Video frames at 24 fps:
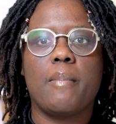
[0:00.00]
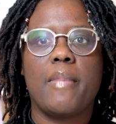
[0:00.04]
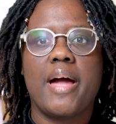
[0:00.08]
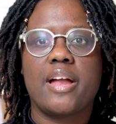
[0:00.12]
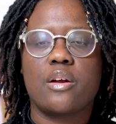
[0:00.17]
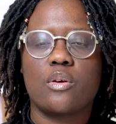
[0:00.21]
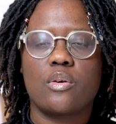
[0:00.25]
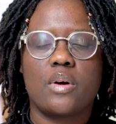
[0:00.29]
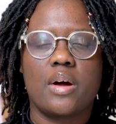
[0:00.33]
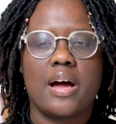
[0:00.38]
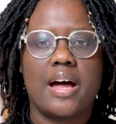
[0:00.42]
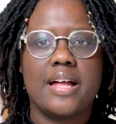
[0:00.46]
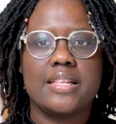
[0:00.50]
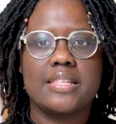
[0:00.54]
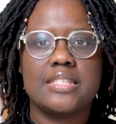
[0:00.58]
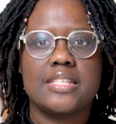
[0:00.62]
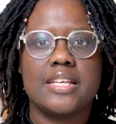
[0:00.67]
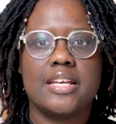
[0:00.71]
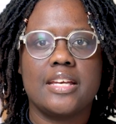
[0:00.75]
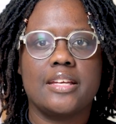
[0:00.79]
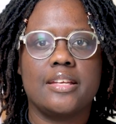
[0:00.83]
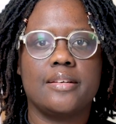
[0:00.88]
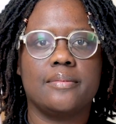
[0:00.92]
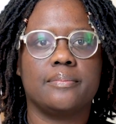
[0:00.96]
micro
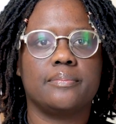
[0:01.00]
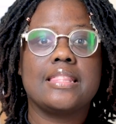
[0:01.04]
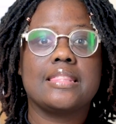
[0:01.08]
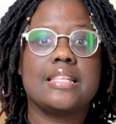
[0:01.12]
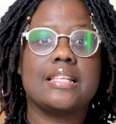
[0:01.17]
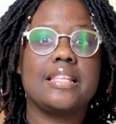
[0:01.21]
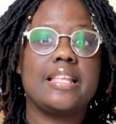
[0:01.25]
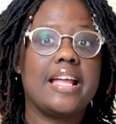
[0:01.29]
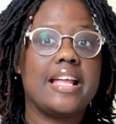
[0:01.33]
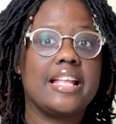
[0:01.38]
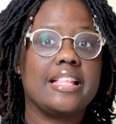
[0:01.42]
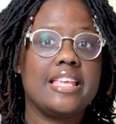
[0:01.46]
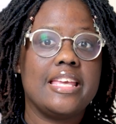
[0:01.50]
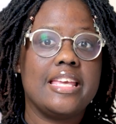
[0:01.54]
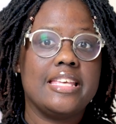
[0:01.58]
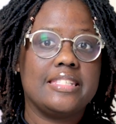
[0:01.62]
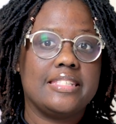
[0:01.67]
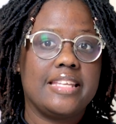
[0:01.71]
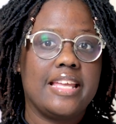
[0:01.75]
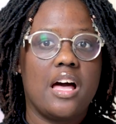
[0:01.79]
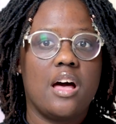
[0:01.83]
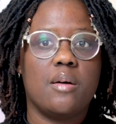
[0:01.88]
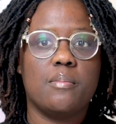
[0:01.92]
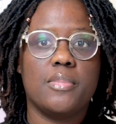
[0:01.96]
content. The link is
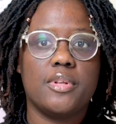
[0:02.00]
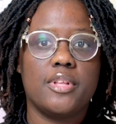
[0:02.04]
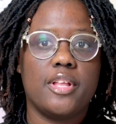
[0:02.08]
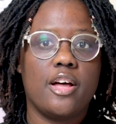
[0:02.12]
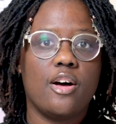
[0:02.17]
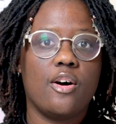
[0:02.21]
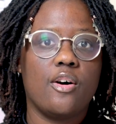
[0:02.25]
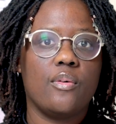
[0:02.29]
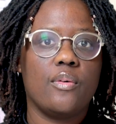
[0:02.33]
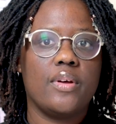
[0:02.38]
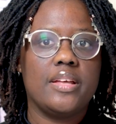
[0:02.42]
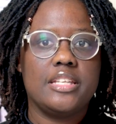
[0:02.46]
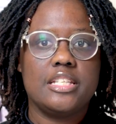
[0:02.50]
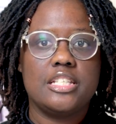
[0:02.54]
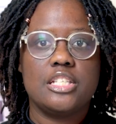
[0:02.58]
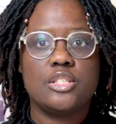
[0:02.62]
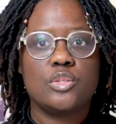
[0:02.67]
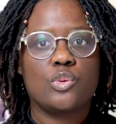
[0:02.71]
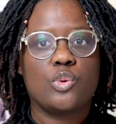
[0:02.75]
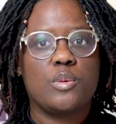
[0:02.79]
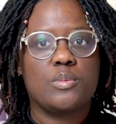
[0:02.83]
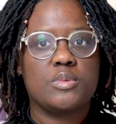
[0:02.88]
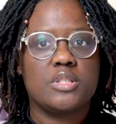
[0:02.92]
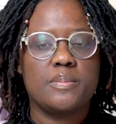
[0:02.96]
down below in the
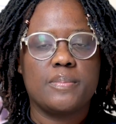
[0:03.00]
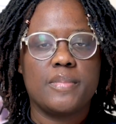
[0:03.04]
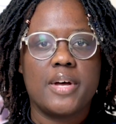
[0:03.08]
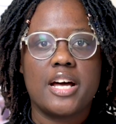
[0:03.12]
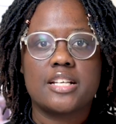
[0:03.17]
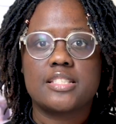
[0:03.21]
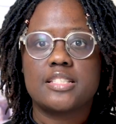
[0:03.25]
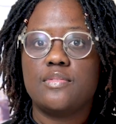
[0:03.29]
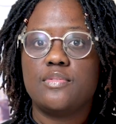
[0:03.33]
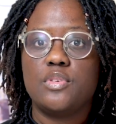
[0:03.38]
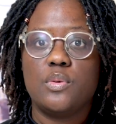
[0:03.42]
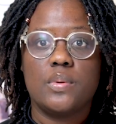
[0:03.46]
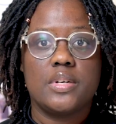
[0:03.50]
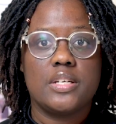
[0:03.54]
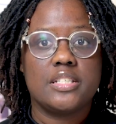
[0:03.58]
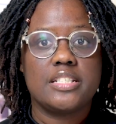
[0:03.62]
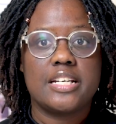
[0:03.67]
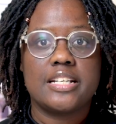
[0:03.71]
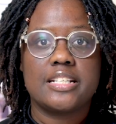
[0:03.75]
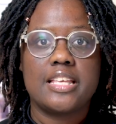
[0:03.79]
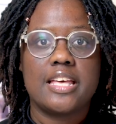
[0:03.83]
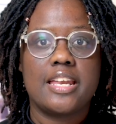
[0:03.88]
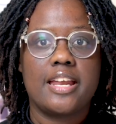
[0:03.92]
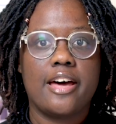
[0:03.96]
description box if you want to
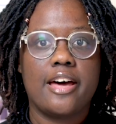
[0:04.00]
check that